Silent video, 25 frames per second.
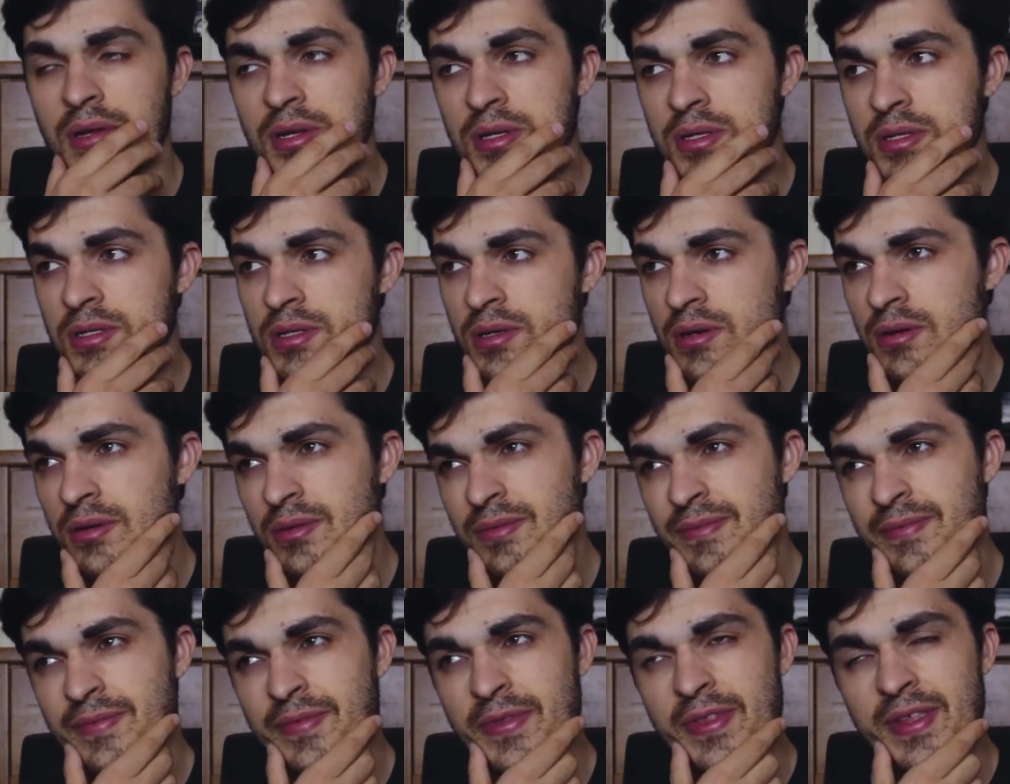
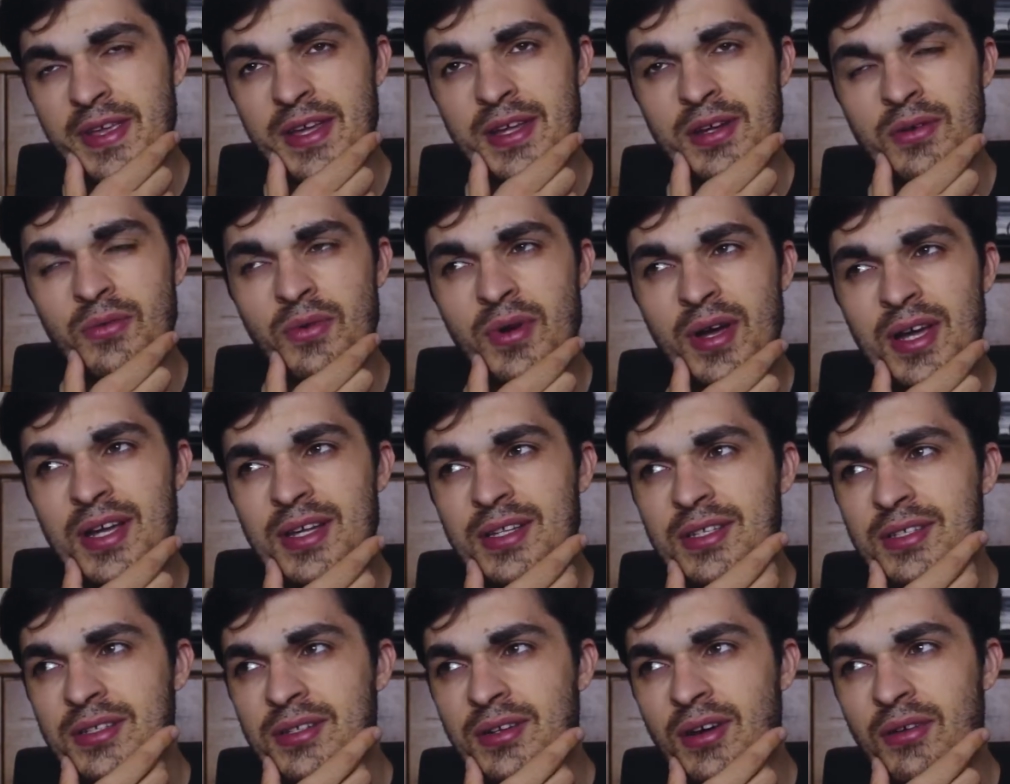So in a way
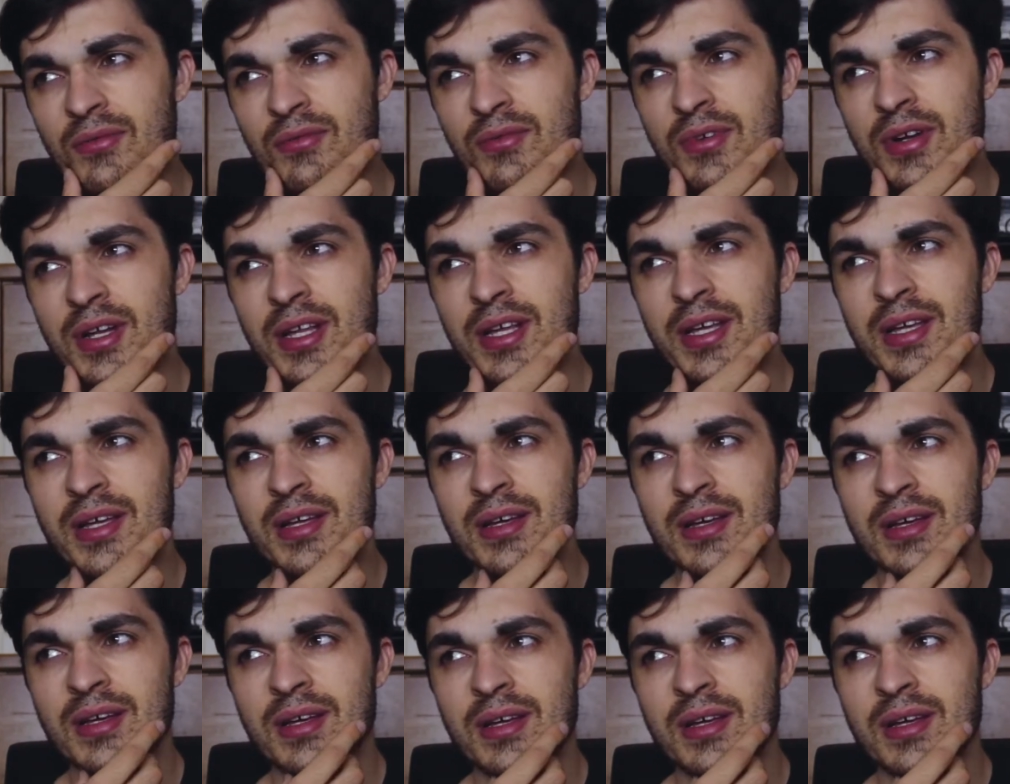it's not really